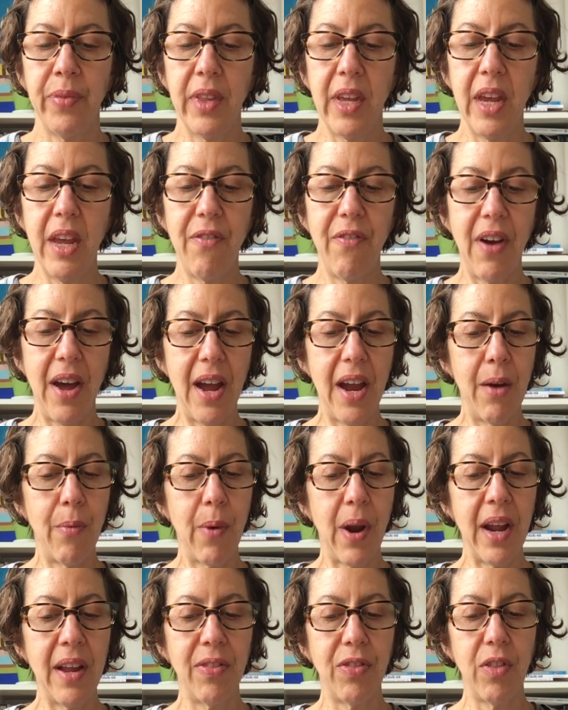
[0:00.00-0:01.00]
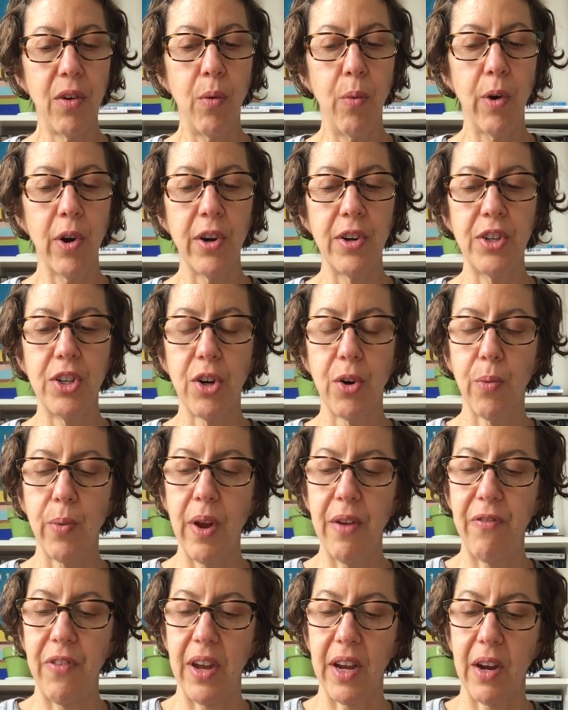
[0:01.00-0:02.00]
If I write the word
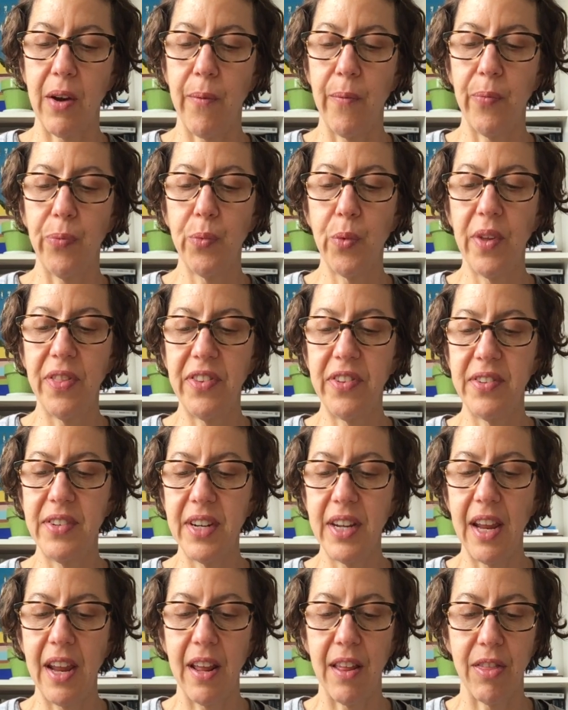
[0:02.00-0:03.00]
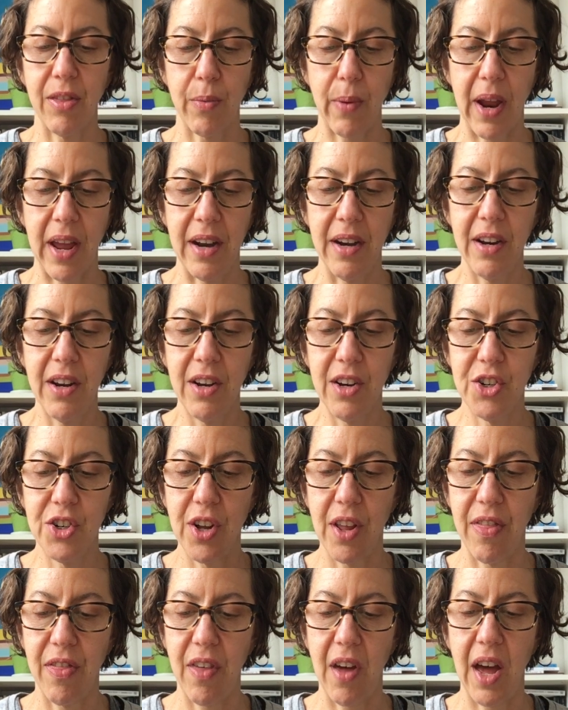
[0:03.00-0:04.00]
terrific with sticky thread,
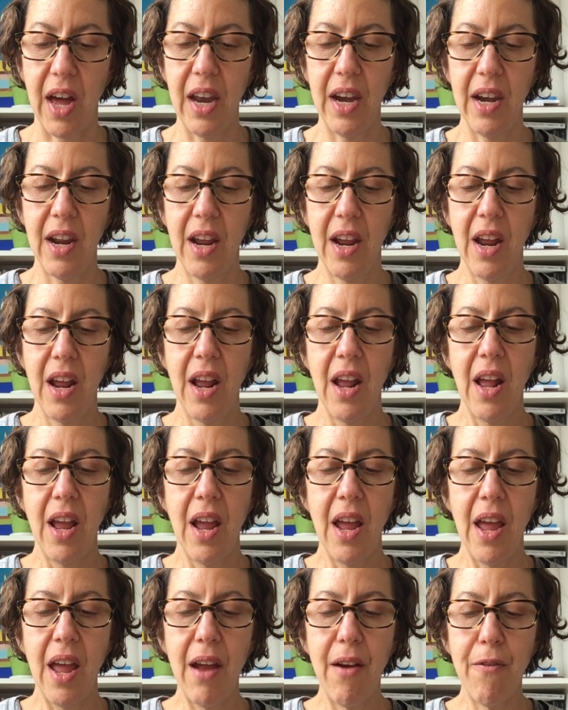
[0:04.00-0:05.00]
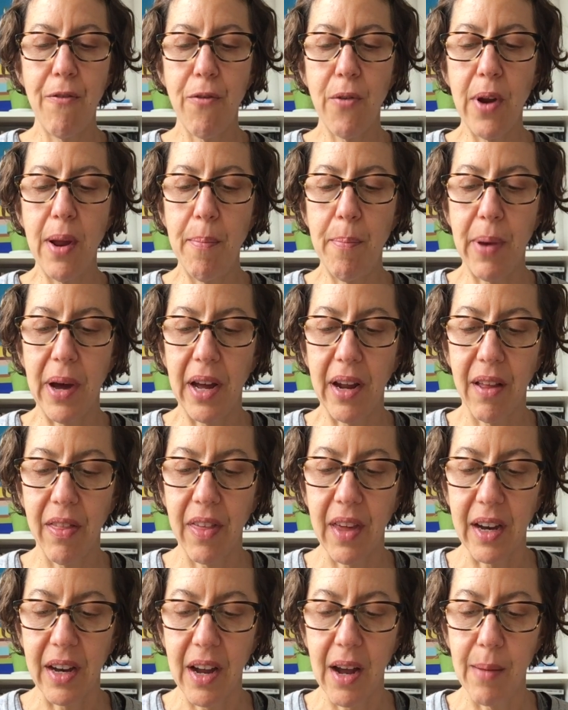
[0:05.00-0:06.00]
she thought, every bug
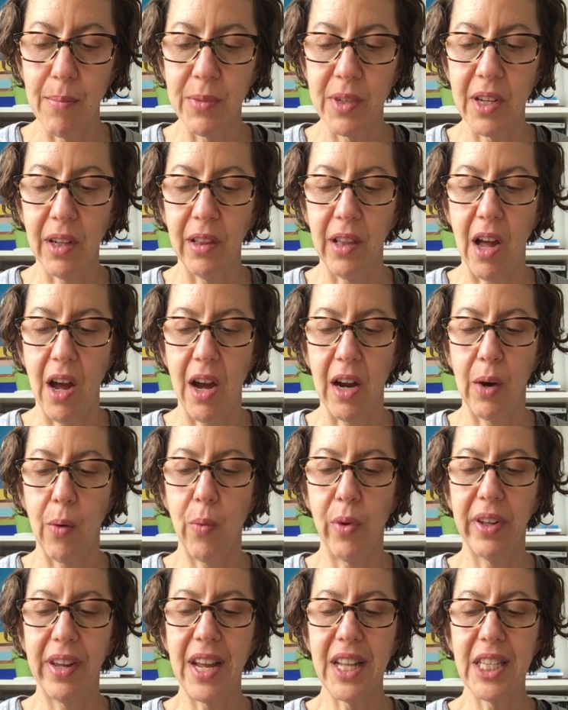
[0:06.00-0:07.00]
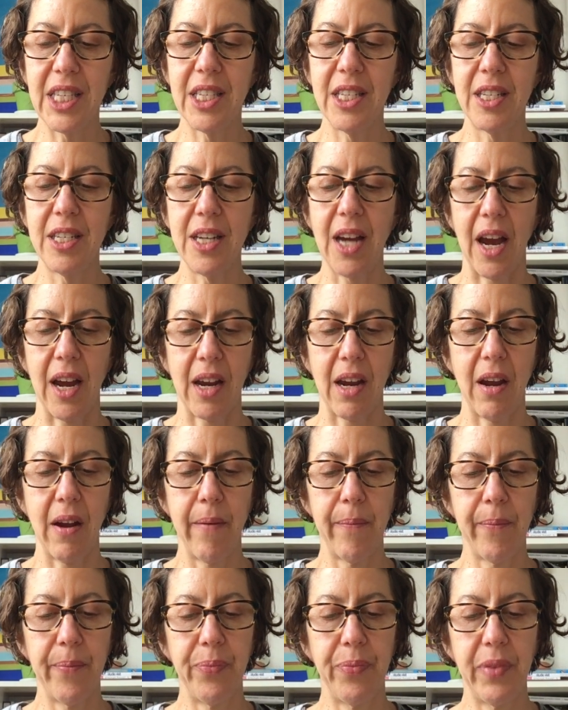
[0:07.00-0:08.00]
that comes along will get stuck
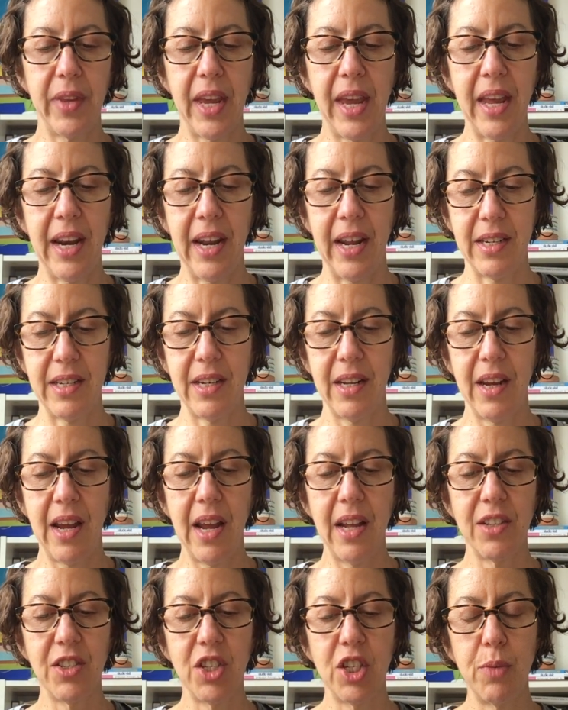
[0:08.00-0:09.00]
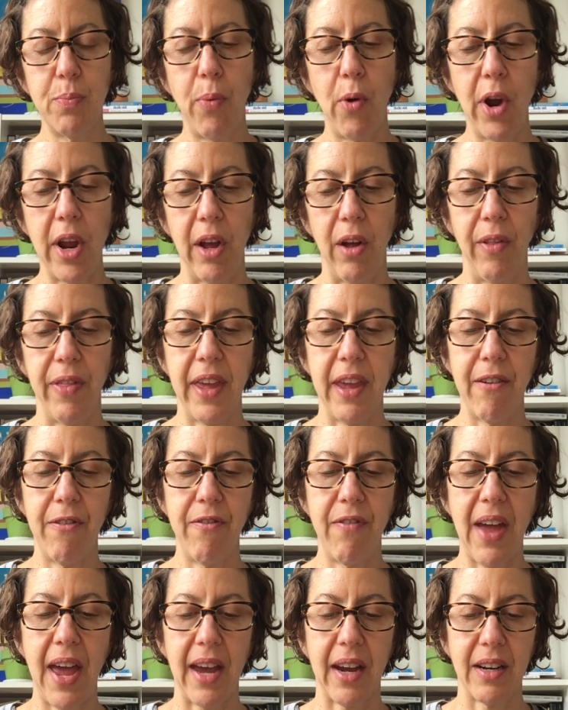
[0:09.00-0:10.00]
in it and spoil the
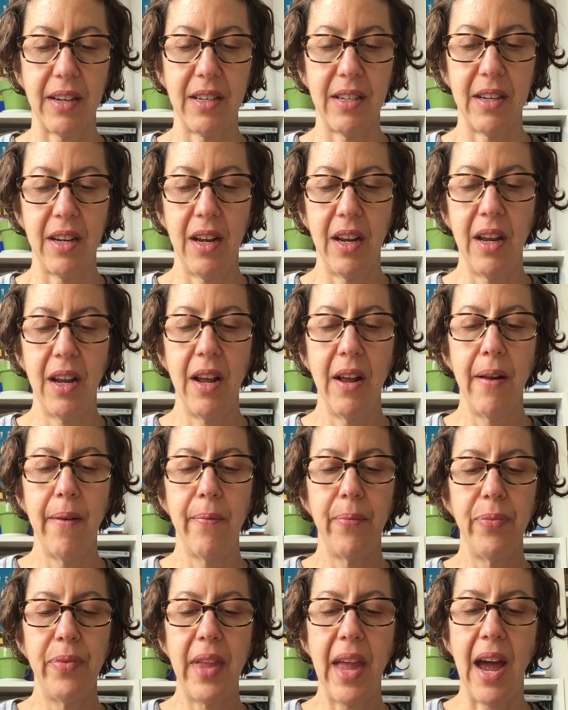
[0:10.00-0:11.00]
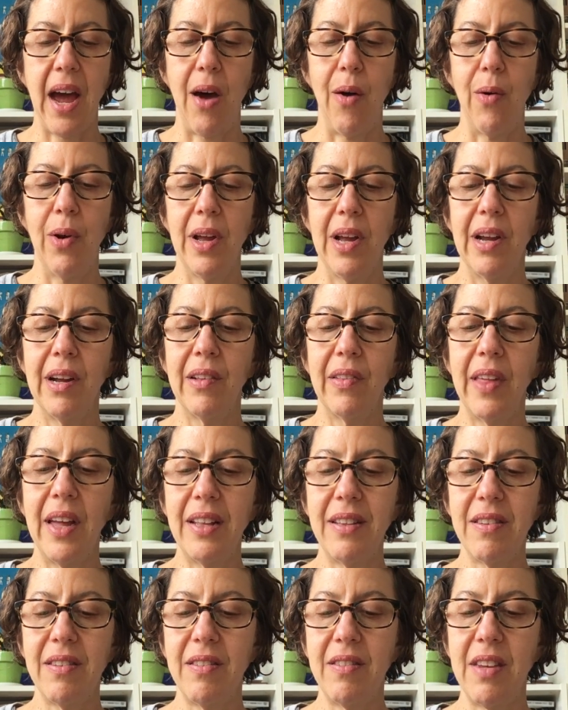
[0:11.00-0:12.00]
effect. Now,
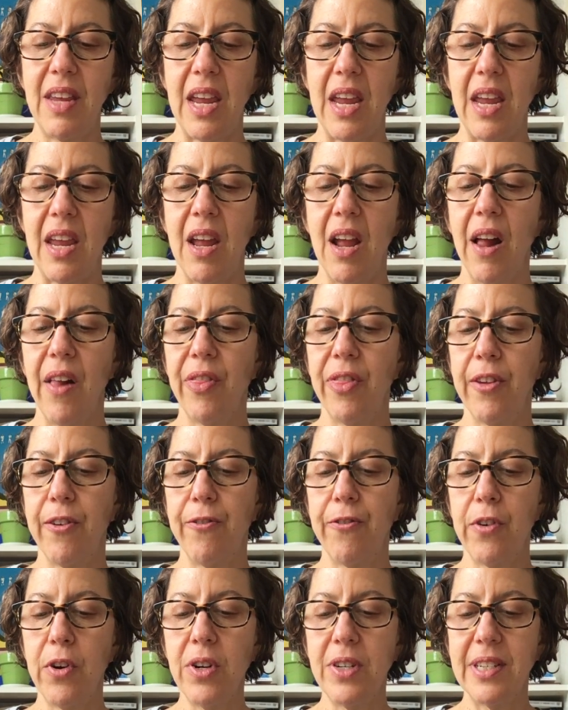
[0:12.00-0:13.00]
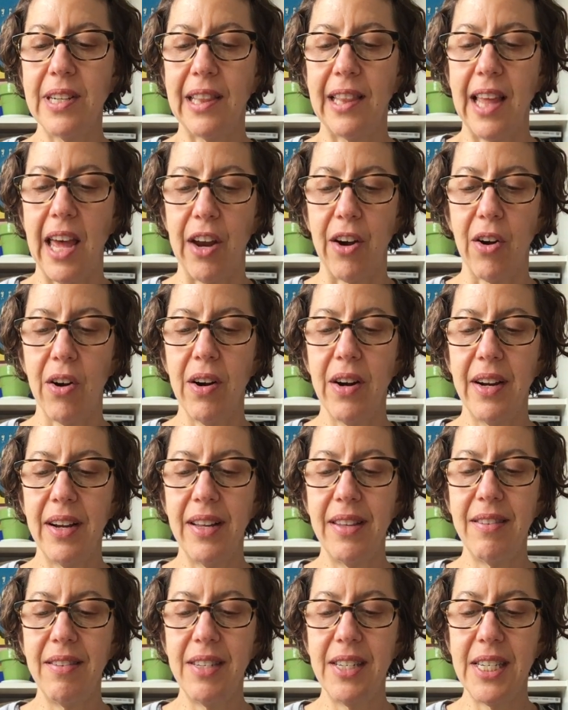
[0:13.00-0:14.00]
let's see. The first letter
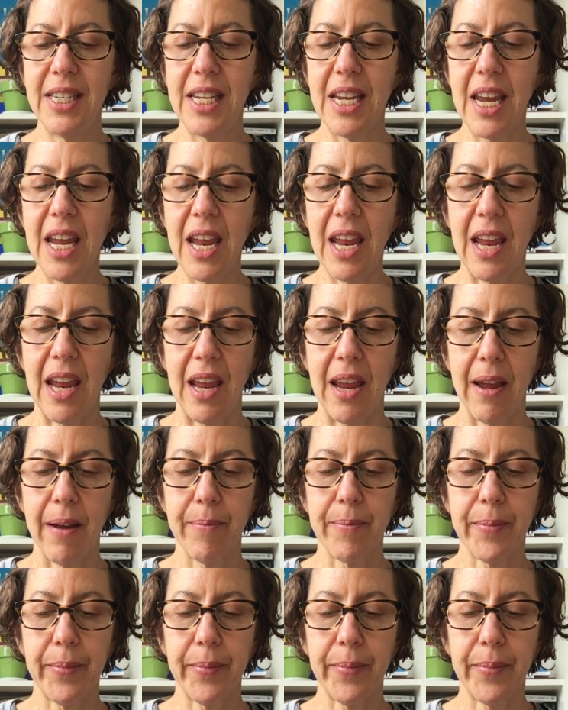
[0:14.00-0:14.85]
is T.